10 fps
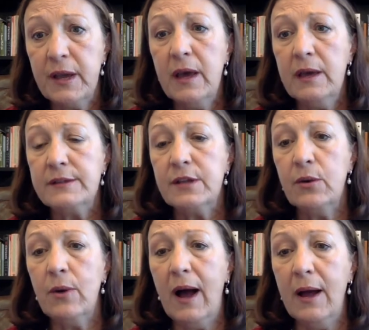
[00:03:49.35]
So
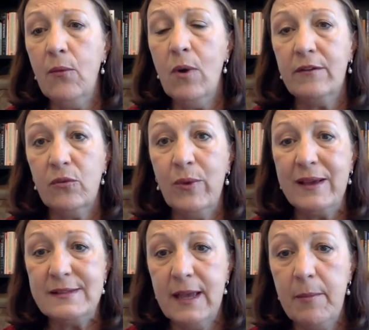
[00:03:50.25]
I want to
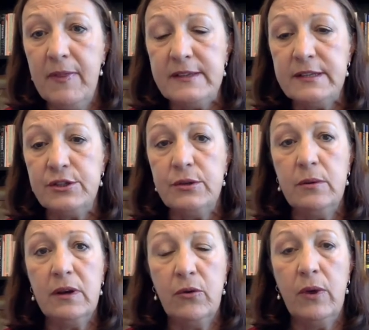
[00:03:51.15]
re-examine this issue
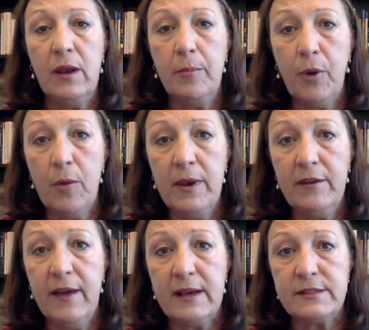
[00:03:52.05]
and create a permanent
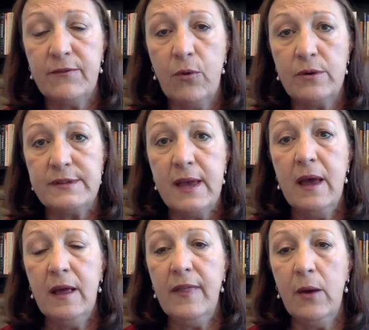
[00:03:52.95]
task force
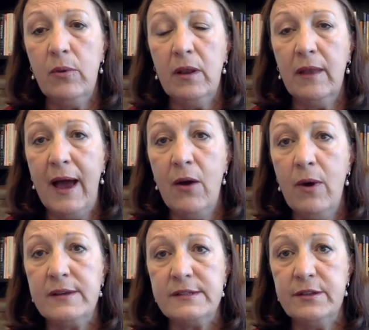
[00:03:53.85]
that will allow
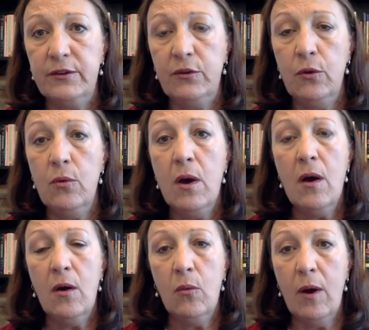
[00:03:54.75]
us to do
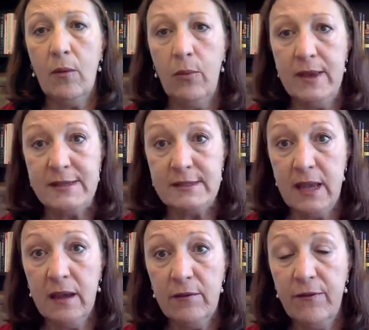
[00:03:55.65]
what we
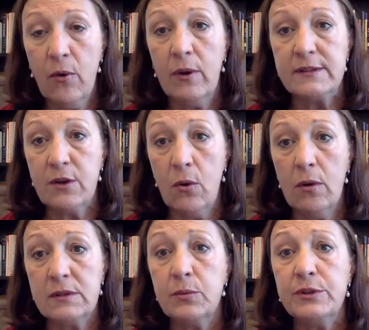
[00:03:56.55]
stand for as
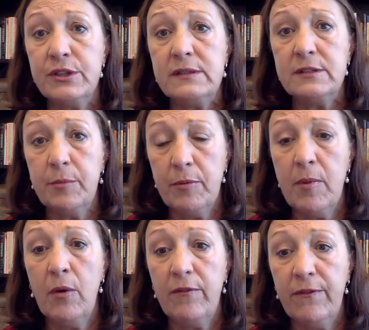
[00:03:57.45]
courts, which is to
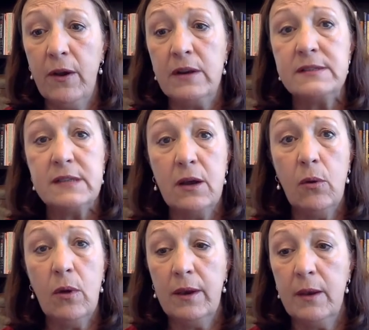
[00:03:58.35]
promote fairness,
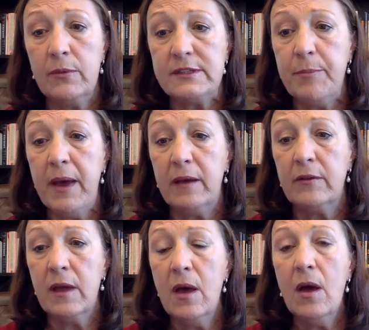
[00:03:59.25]
equality, and respect.
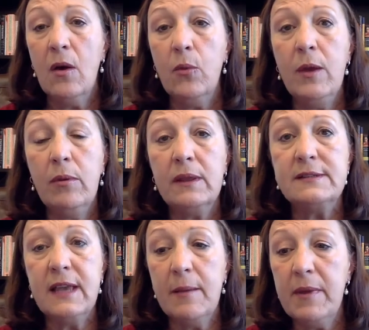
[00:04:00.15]
We will
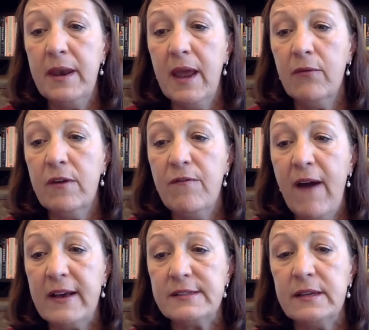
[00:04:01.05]
examine every
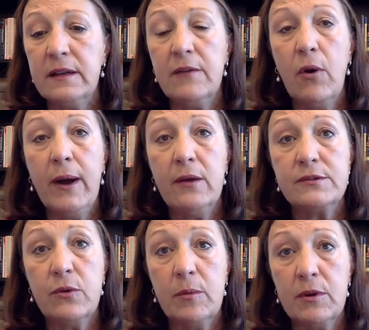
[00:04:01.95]
facet of Ohio's
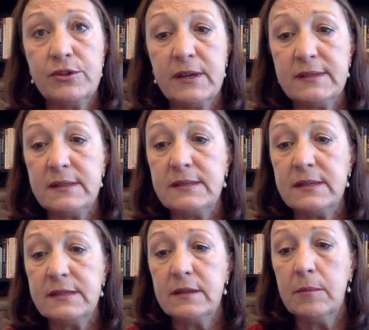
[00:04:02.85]
criminal justice
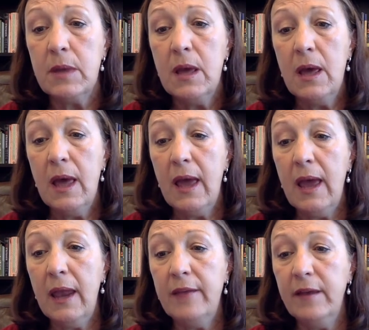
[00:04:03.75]
system
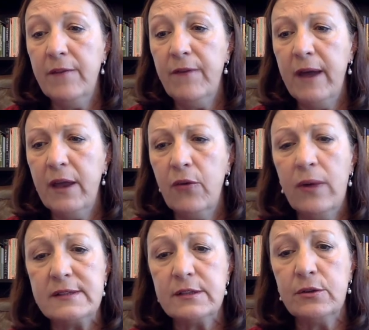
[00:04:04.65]
and identify and
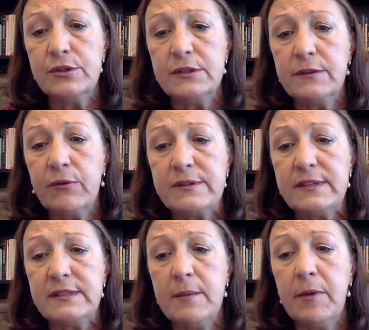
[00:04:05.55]
create solutions for
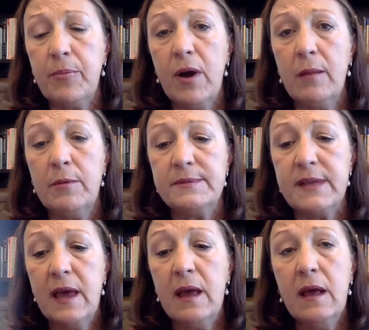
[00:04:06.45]
systemic
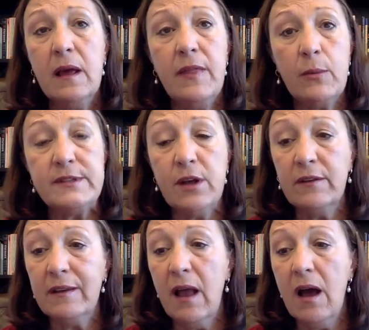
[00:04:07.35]
problems that
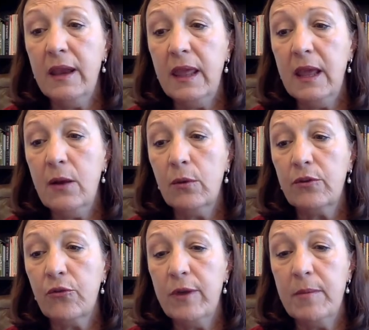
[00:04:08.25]
result in unequal
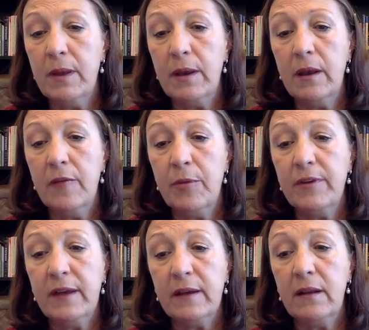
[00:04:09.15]
treatment of
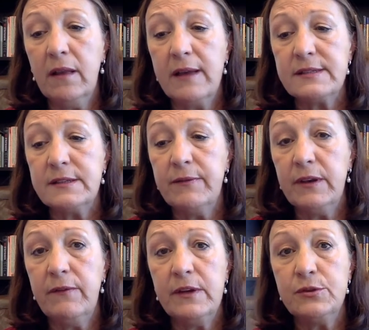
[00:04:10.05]
protected classes of
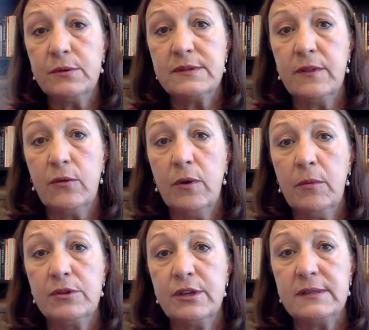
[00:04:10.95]
individuals in the
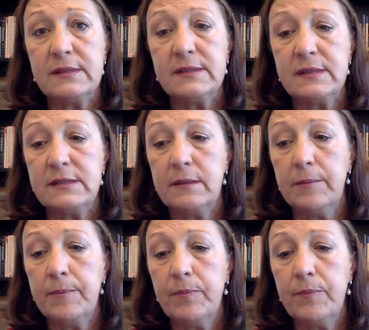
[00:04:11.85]
criminal justice system.